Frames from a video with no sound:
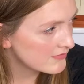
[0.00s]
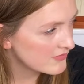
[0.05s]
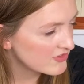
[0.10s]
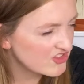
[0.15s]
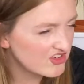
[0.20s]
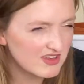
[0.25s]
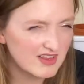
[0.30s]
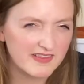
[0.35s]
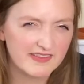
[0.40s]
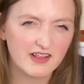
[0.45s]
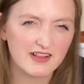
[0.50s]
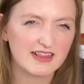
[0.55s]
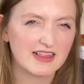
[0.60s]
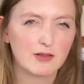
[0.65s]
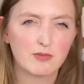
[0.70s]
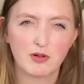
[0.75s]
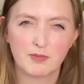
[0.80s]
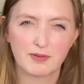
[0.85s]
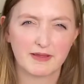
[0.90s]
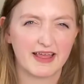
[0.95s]
Just like those little
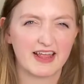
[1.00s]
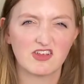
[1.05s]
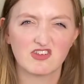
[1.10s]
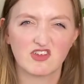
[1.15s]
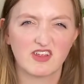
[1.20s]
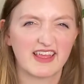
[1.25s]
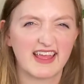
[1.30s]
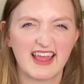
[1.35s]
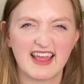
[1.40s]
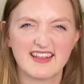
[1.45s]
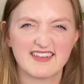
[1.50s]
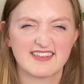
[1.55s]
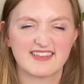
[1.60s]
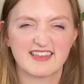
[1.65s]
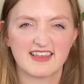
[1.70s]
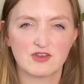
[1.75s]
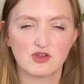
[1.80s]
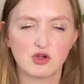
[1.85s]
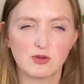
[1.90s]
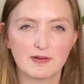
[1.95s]
propagation kits.
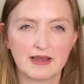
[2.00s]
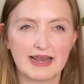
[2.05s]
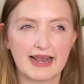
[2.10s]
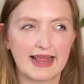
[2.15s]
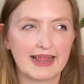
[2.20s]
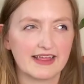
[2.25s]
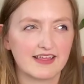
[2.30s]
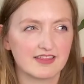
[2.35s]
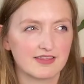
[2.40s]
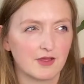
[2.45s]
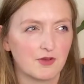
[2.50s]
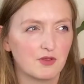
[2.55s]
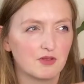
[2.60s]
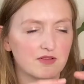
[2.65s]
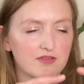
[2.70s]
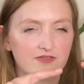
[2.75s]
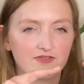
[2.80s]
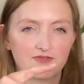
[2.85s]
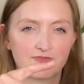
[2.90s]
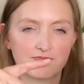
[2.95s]
They're normally like
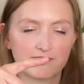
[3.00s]
those